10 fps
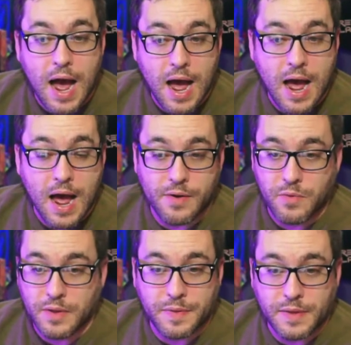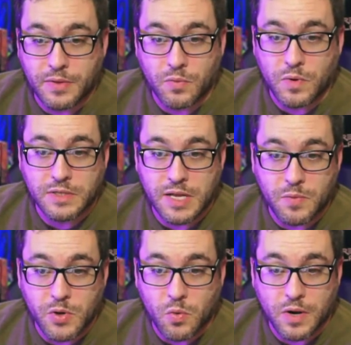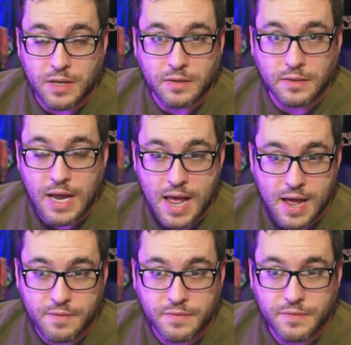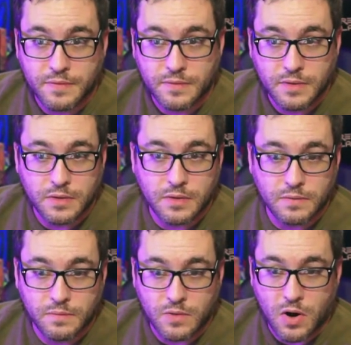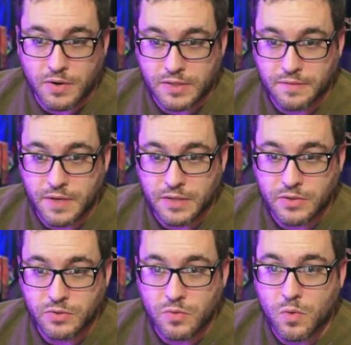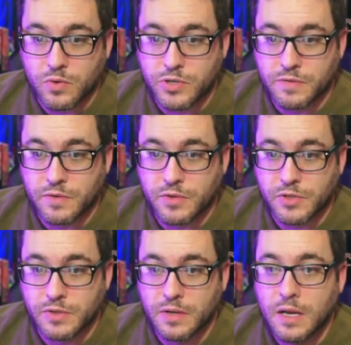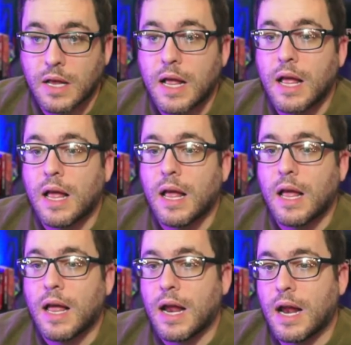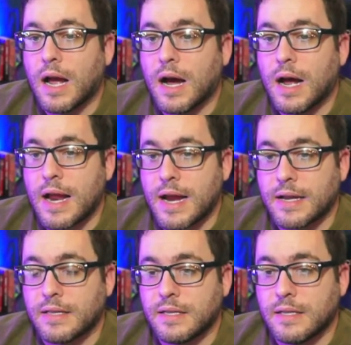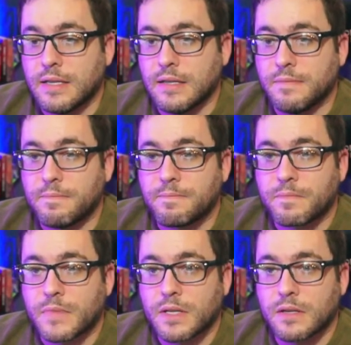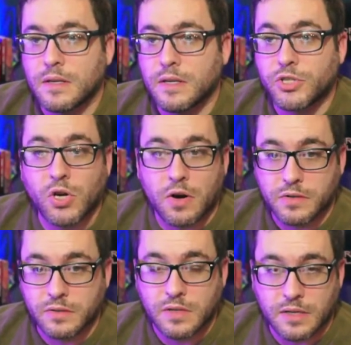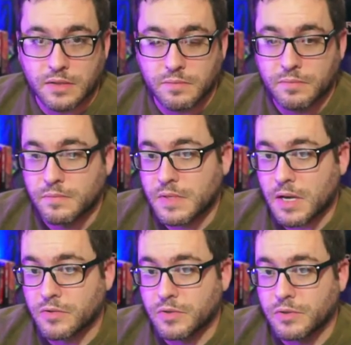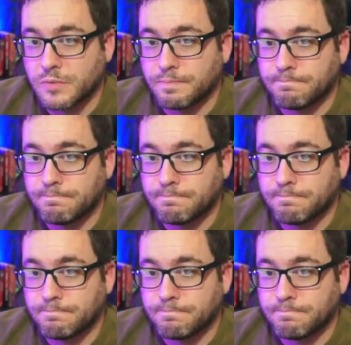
I really think they're ones that we already have. You know, the RX seventy eight two Origin version uh, and the uh, Char's custom Zaku 2.